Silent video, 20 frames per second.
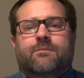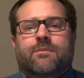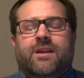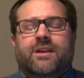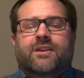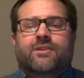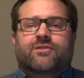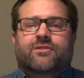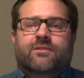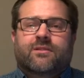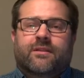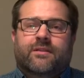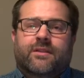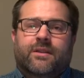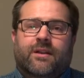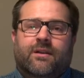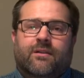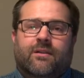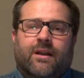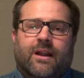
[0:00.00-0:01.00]
making sure that
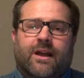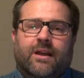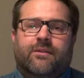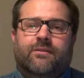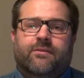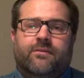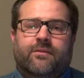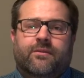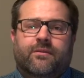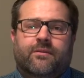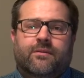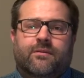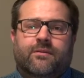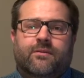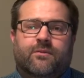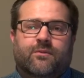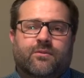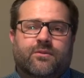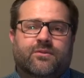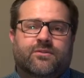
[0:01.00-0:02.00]
their life
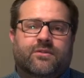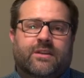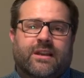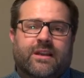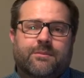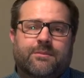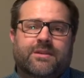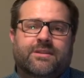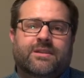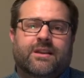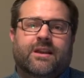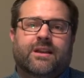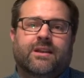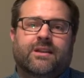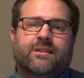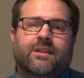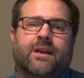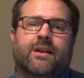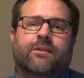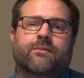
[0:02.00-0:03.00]
was
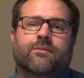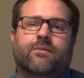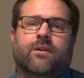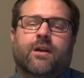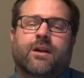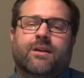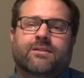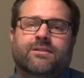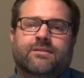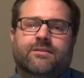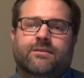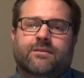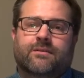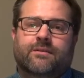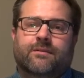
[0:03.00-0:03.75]
imitating that of Christ.